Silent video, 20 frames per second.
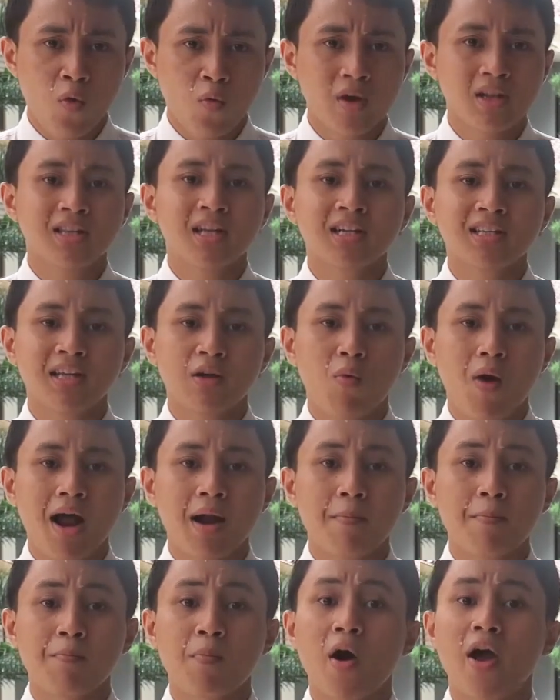with
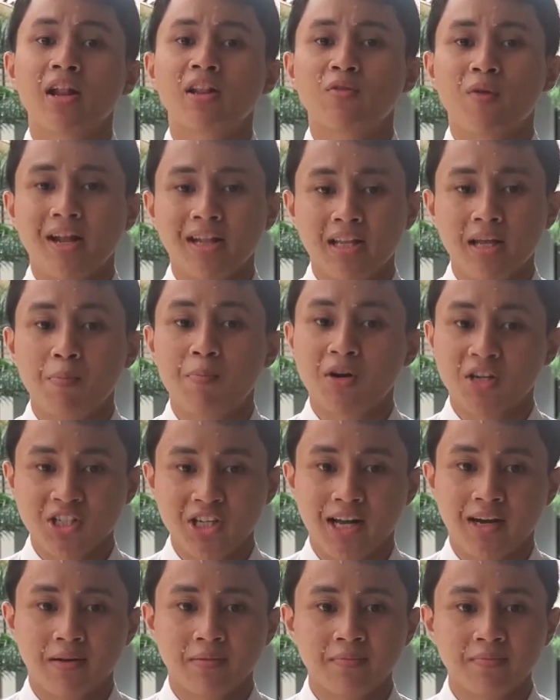
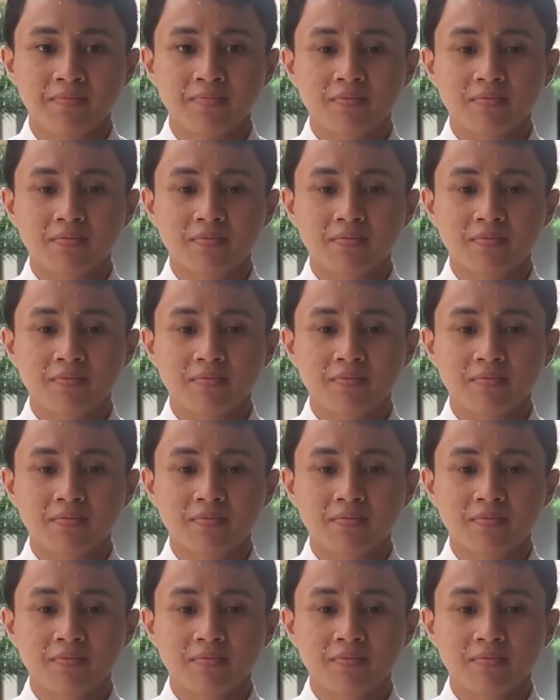31.20%.